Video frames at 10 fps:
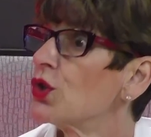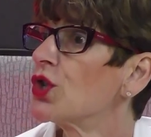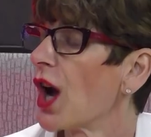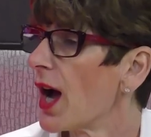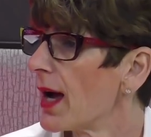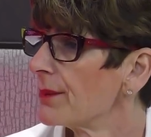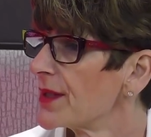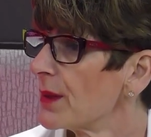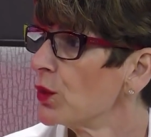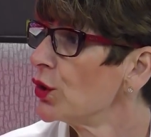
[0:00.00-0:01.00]

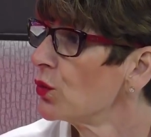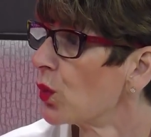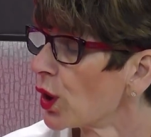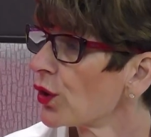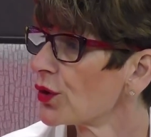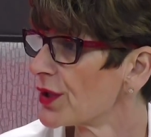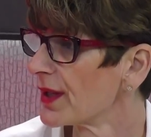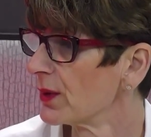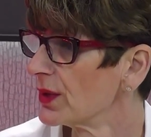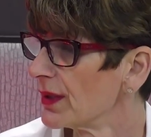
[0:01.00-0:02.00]
jobs than we do workers
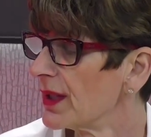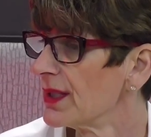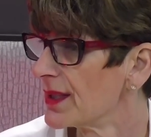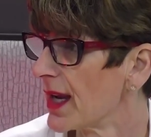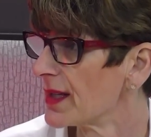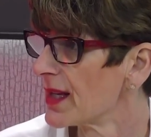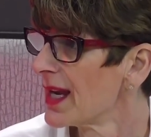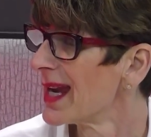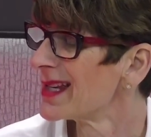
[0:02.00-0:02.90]
these days.